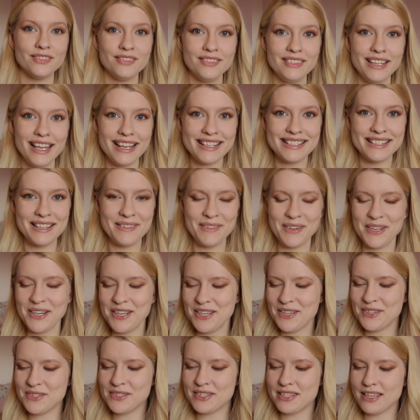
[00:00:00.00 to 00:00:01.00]
Next I'm gonna
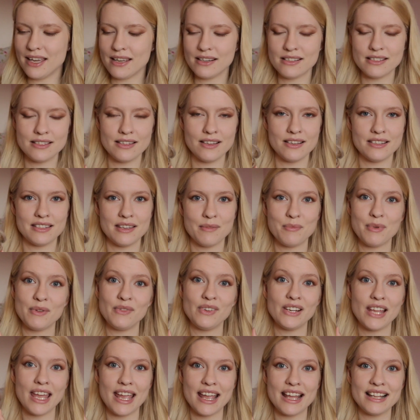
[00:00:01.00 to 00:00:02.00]
use the Anastasia
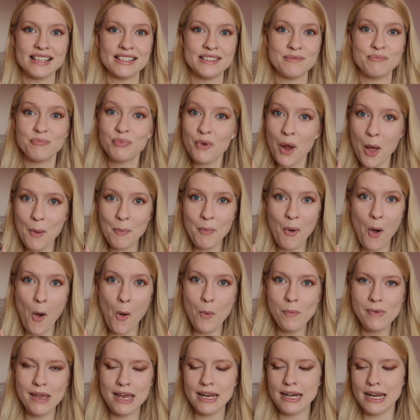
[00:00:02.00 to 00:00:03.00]
Beverly Hills Brow
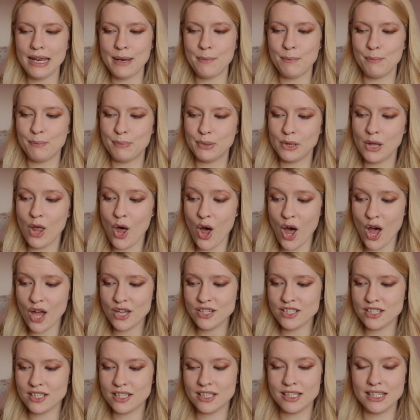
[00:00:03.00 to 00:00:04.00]
Pomade in
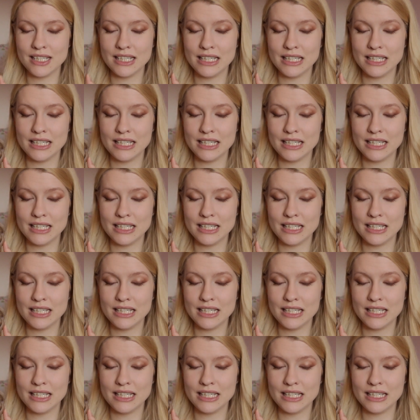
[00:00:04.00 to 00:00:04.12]
Blonde.